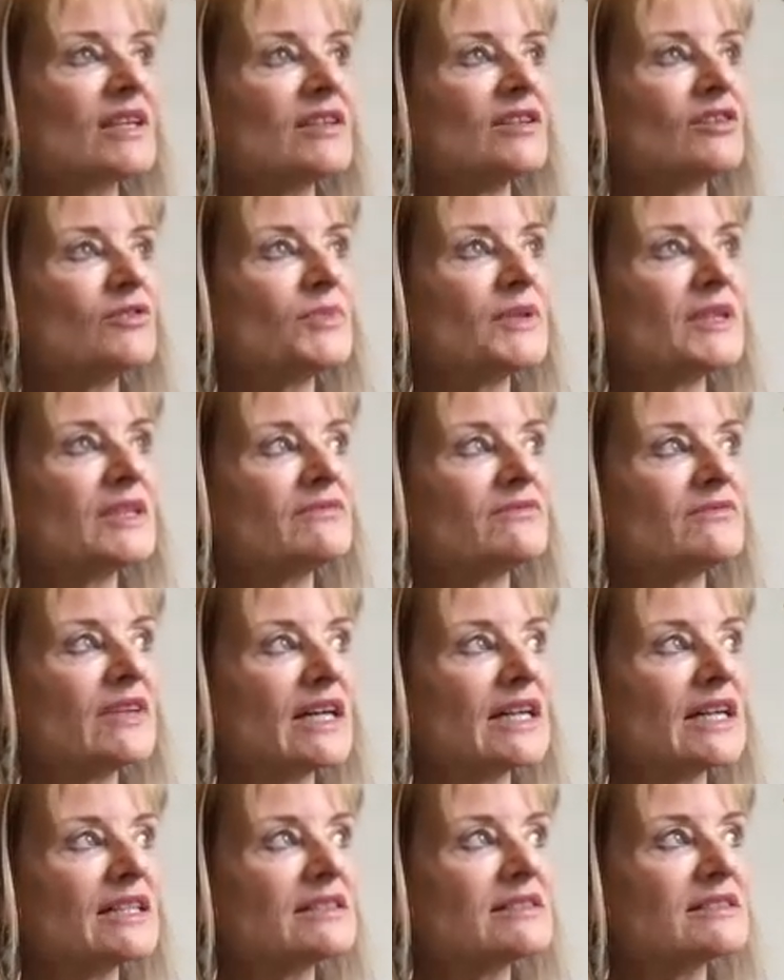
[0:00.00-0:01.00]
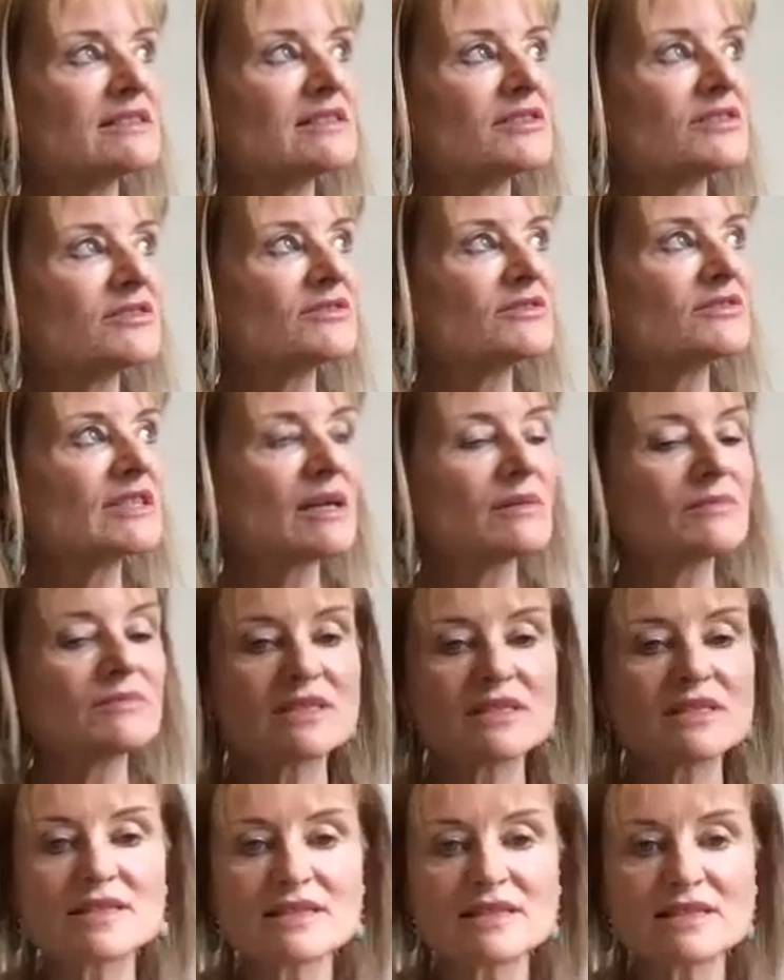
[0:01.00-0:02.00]
You've been invited to come
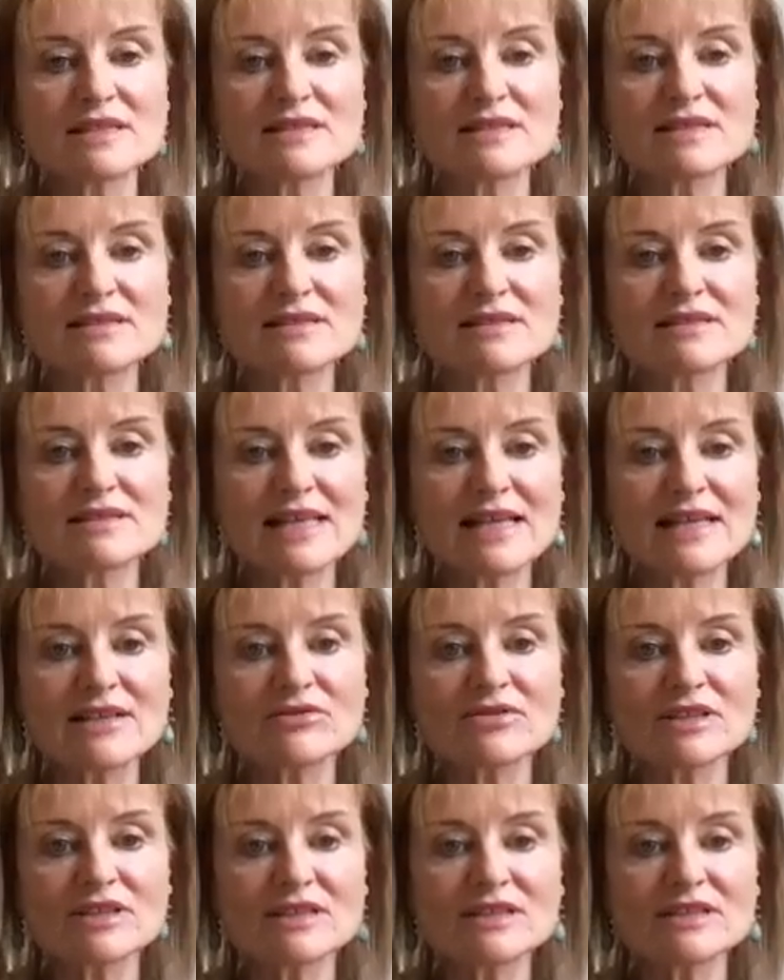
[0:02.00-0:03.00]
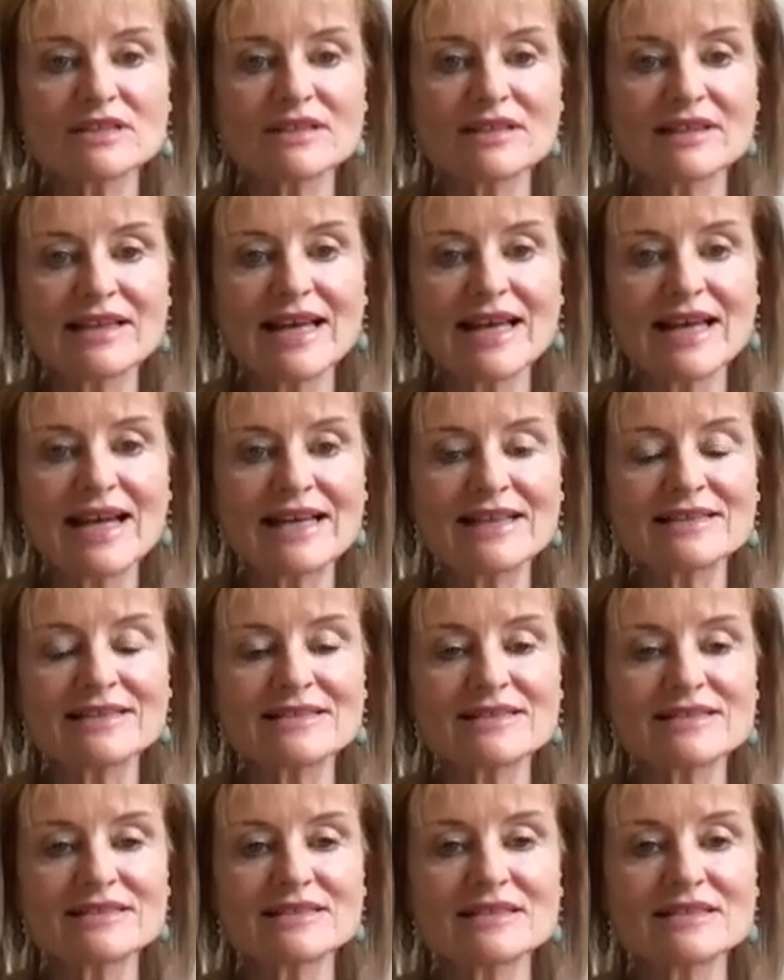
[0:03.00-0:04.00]
to this sacred
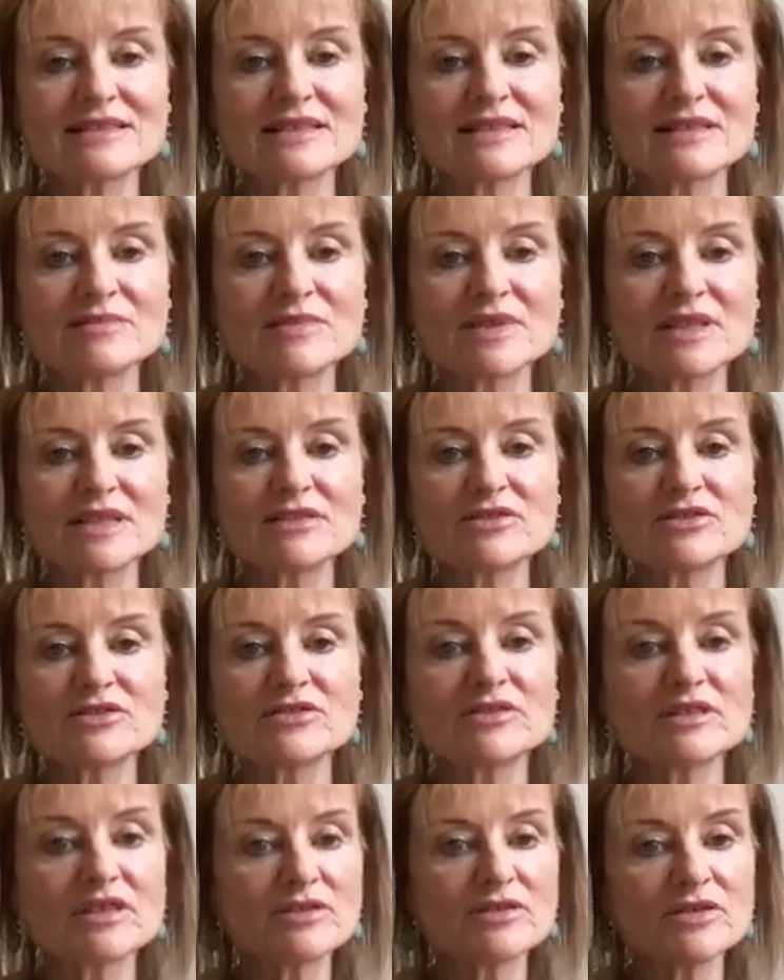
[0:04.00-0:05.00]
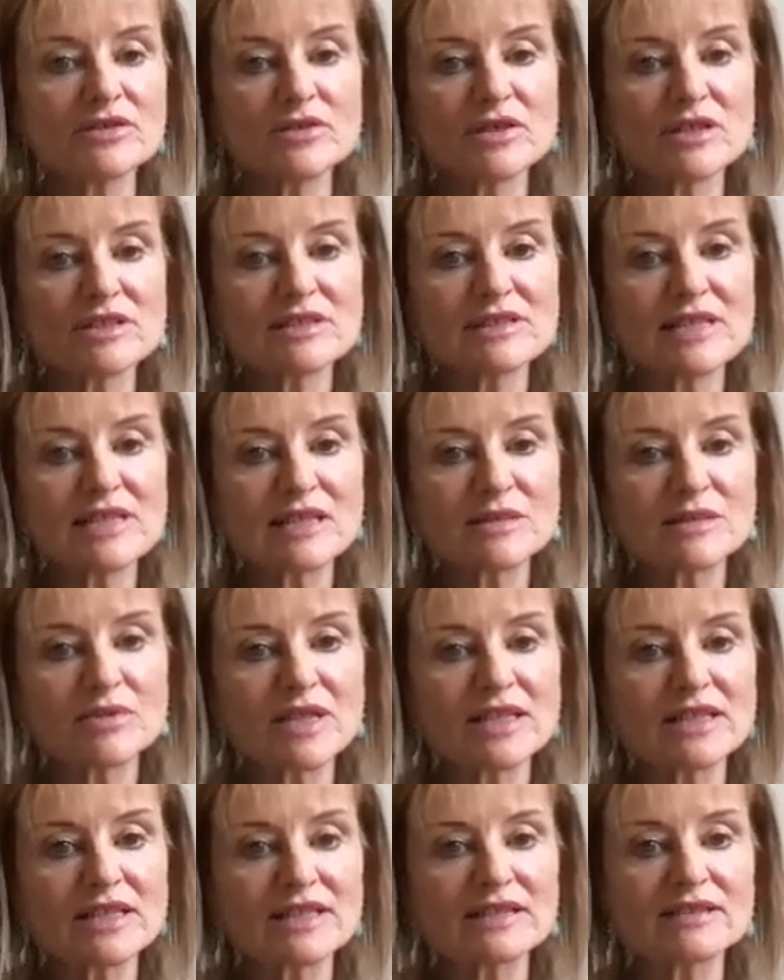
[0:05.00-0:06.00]
land because you know you are
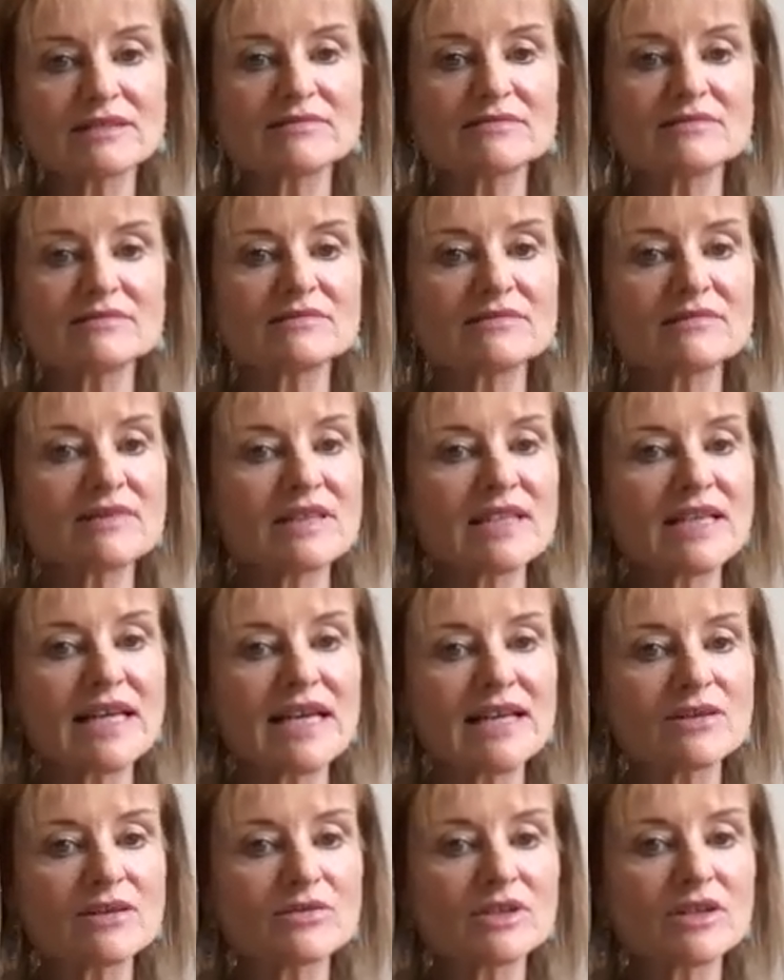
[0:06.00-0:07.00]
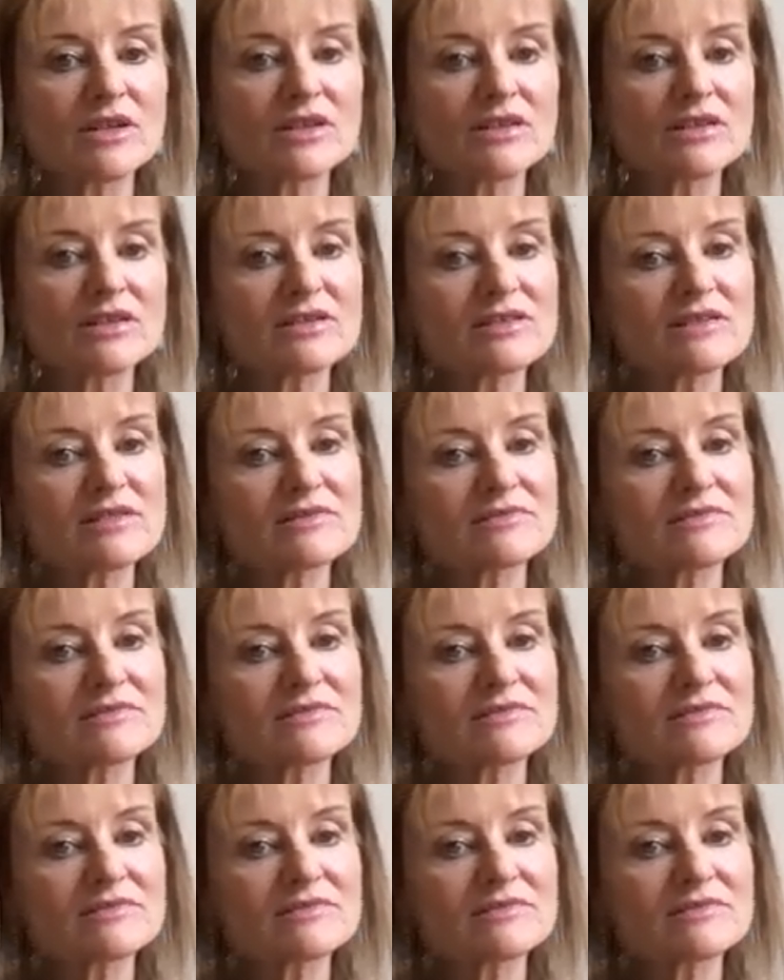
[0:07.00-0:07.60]
celebrating the equinox.